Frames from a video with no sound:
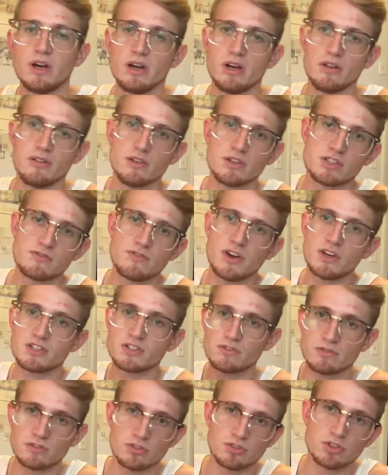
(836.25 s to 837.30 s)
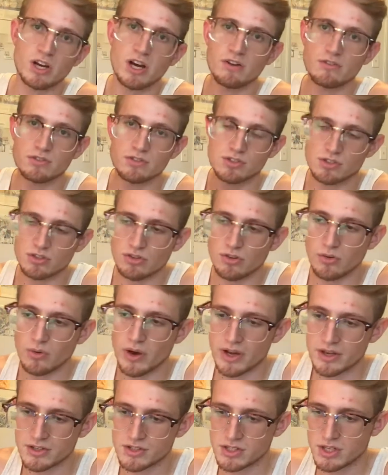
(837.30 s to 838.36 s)
and this festival travels the
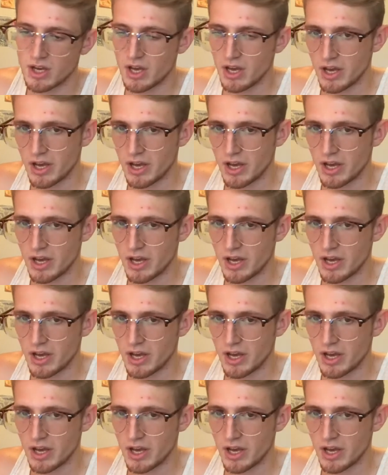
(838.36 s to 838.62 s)
U.S.